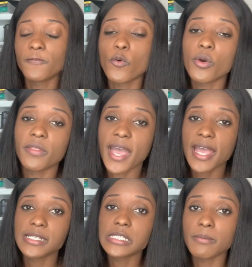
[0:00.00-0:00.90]
for
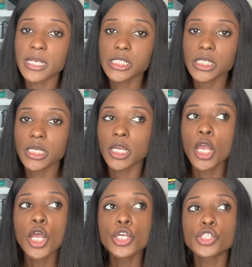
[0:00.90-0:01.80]
that
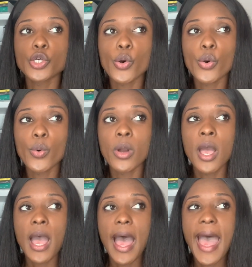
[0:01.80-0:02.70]
semester.
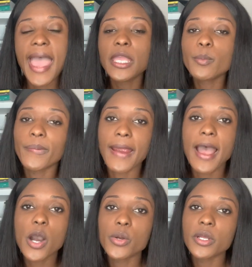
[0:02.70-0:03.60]
So I am
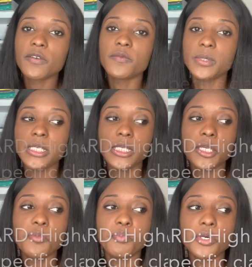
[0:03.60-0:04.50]
proud of
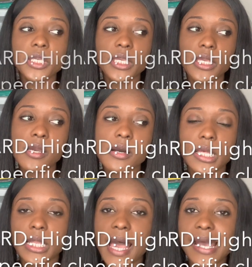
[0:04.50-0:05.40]
me booking a
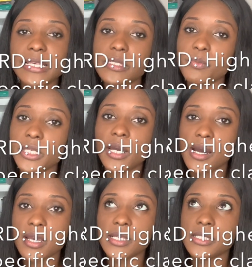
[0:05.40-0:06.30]
class
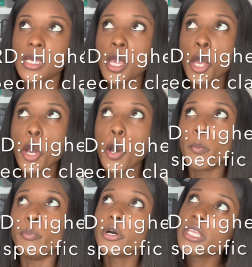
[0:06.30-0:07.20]
because
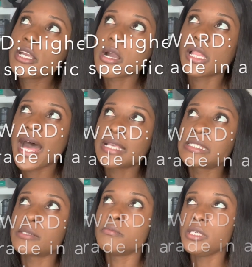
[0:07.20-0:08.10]
booking a
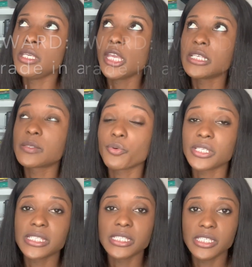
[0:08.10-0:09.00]
class to me is
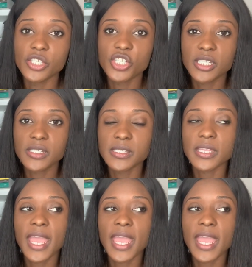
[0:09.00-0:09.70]
prestigious,